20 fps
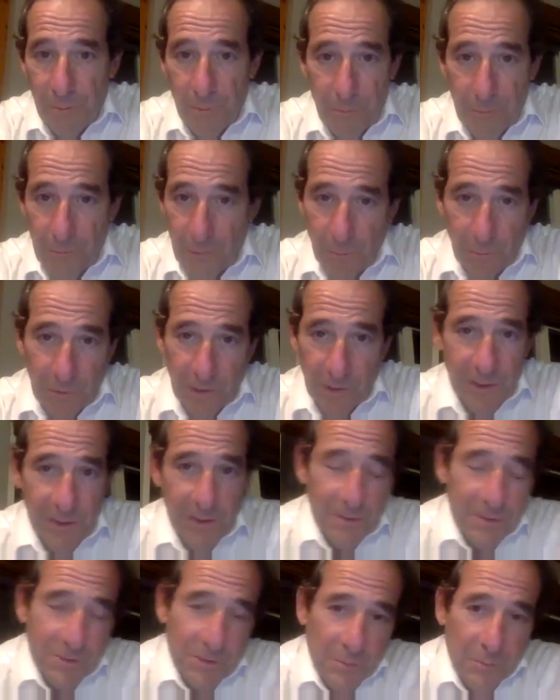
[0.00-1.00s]

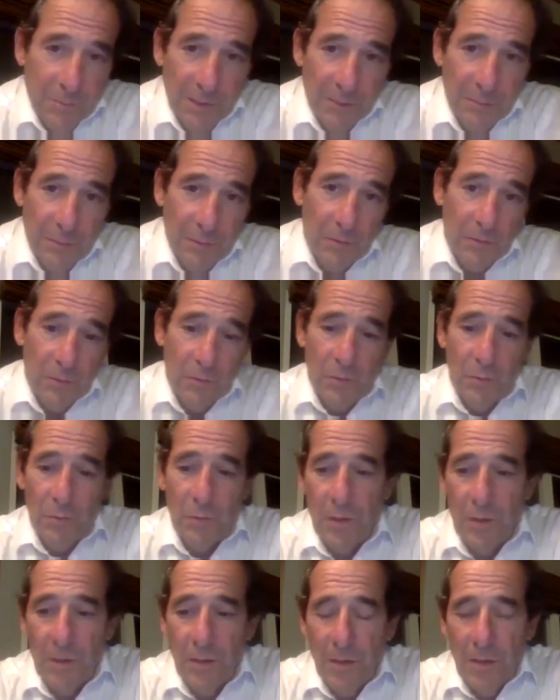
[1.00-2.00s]
millennials are people who
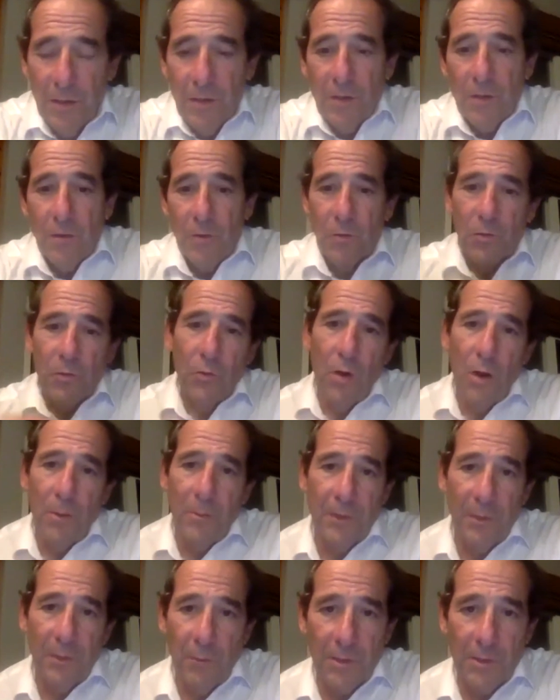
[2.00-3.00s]
grew up
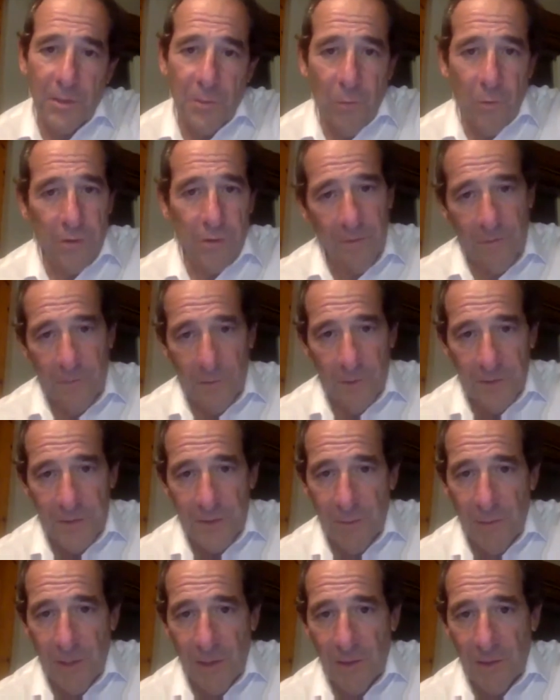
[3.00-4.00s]
in a much more diverse
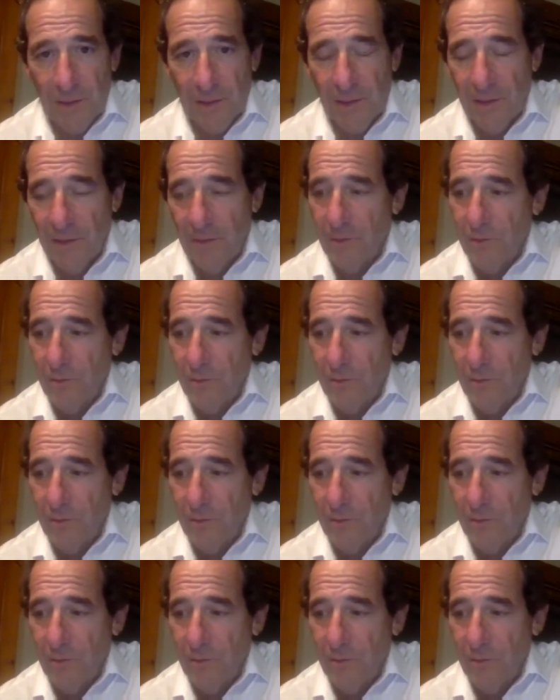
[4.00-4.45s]
America, who